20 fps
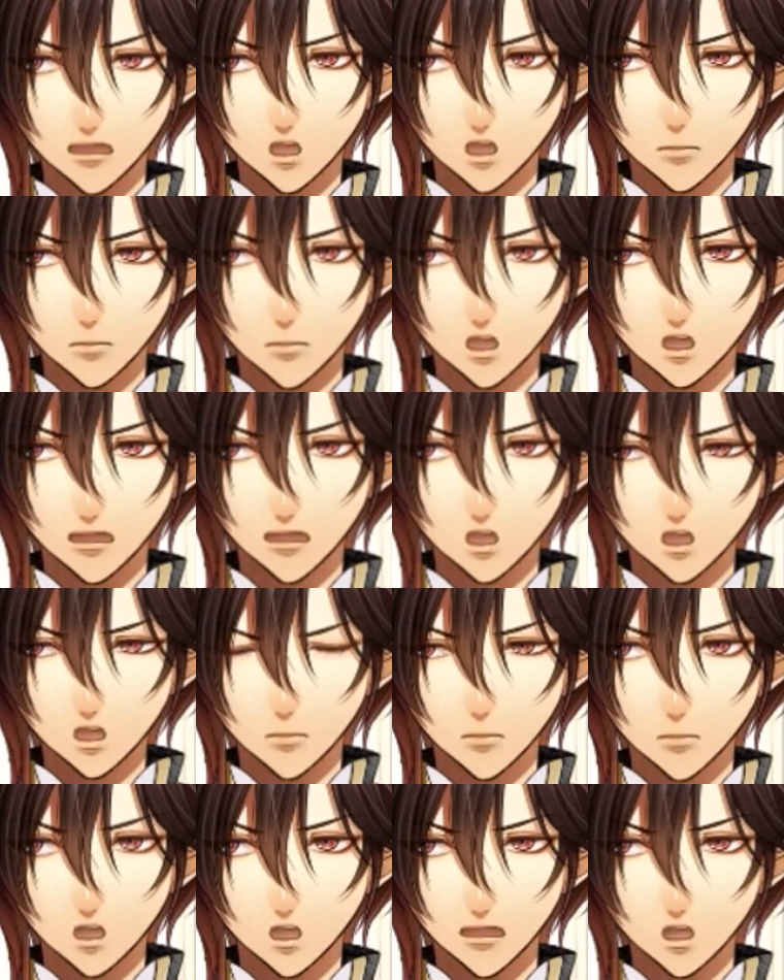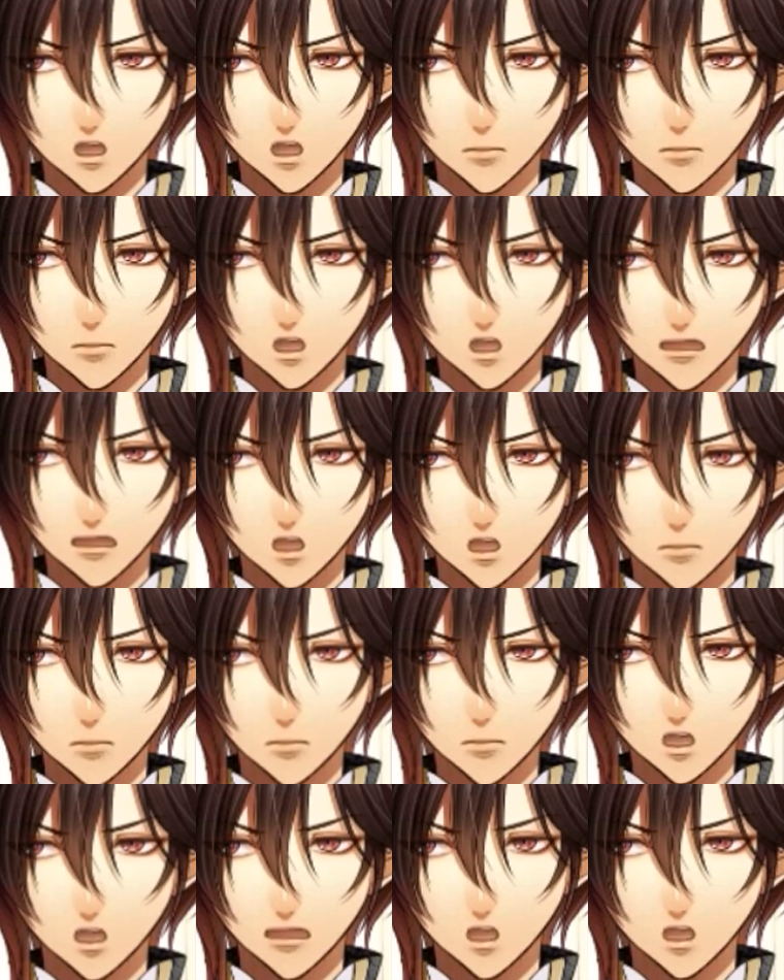Whether you were swimming
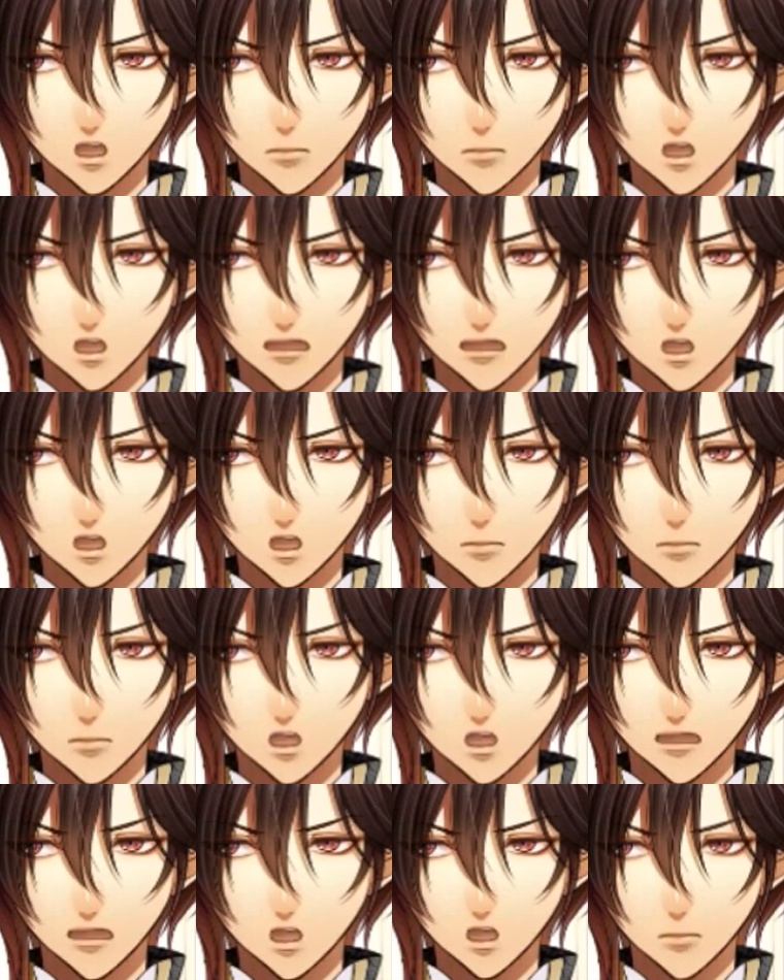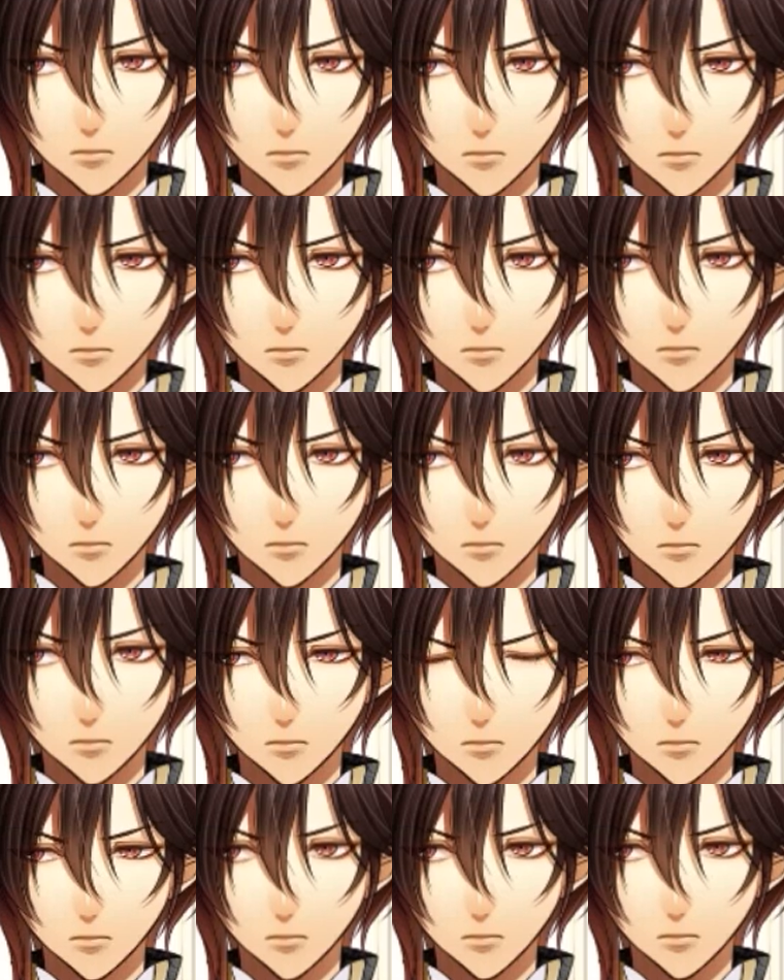or walking, wouldn't the beach be cold now
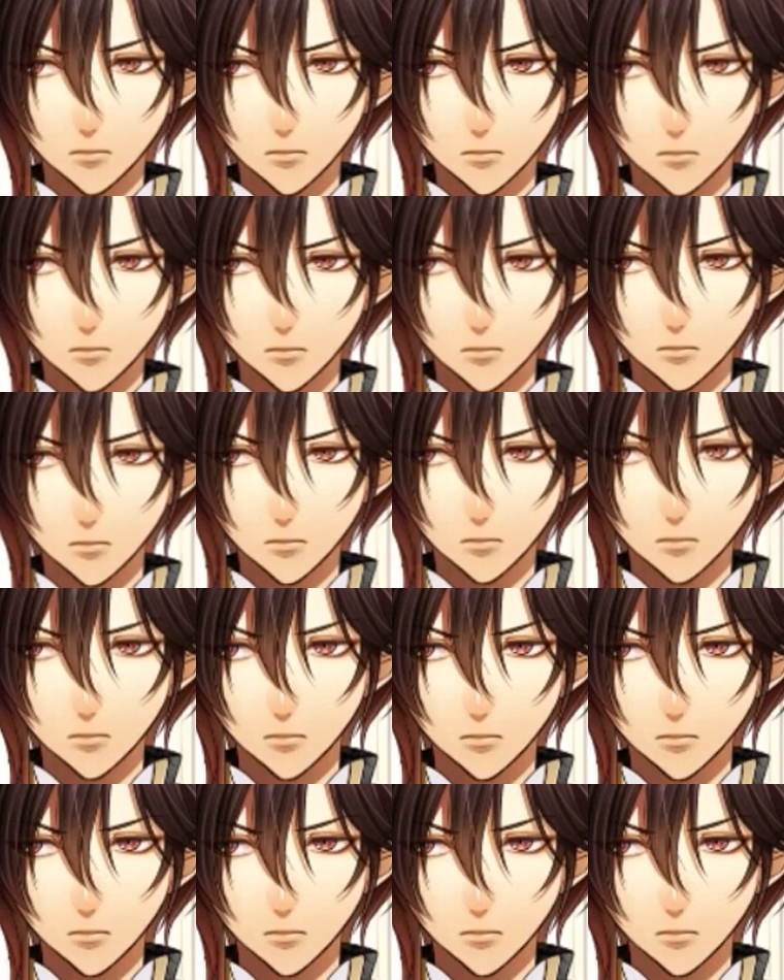regardless?